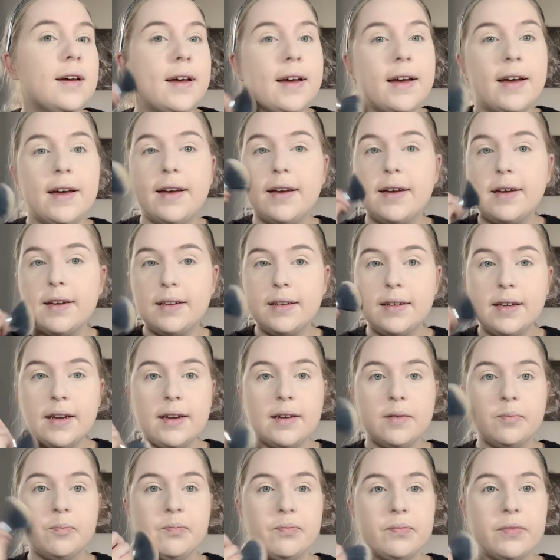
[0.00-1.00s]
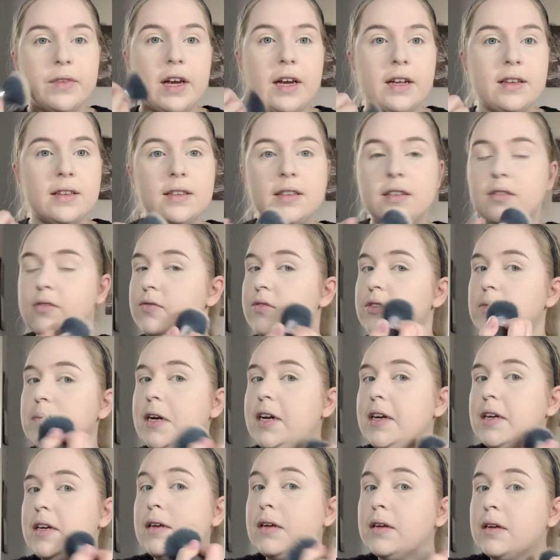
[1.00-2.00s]
And yeah, that's it for
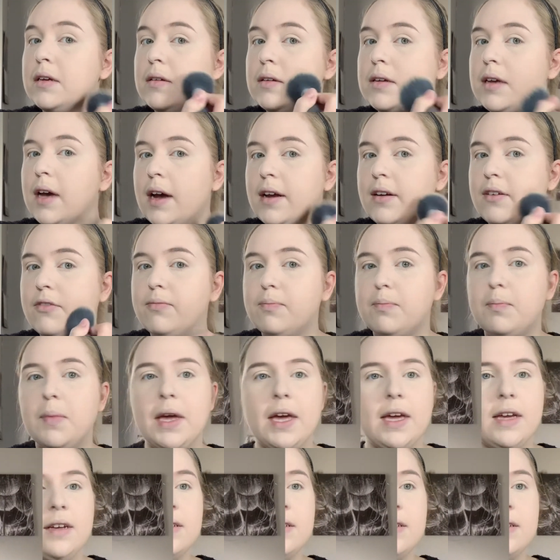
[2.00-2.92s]
my kind of base.